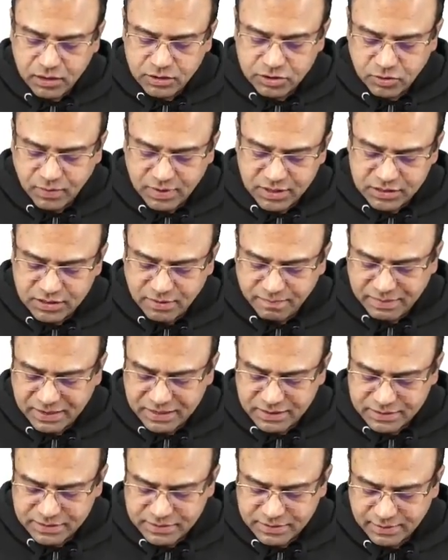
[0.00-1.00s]
So one is the
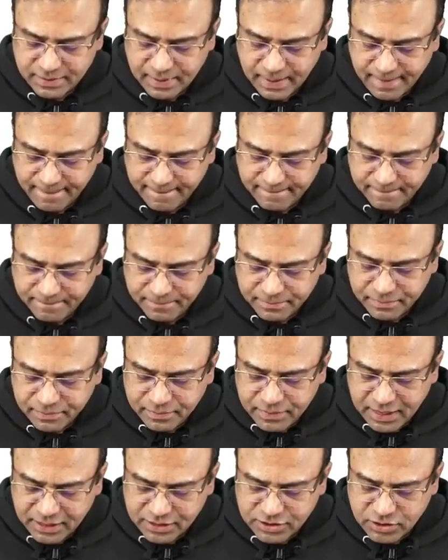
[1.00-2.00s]
pulse.
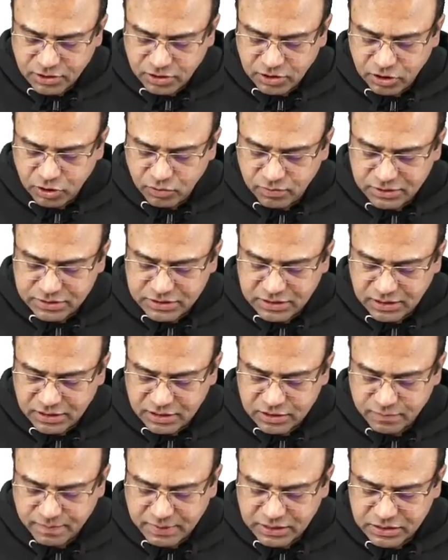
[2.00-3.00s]
Next, you will see
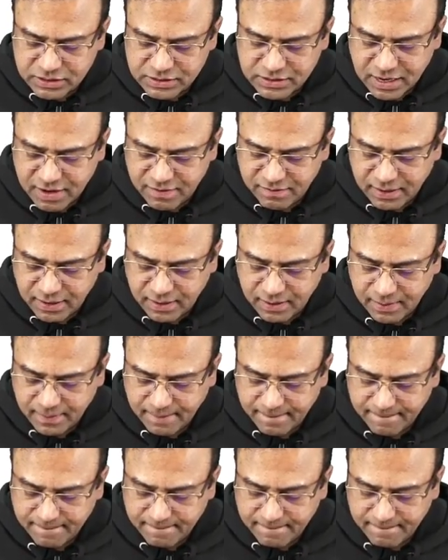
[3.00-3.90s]
these patients having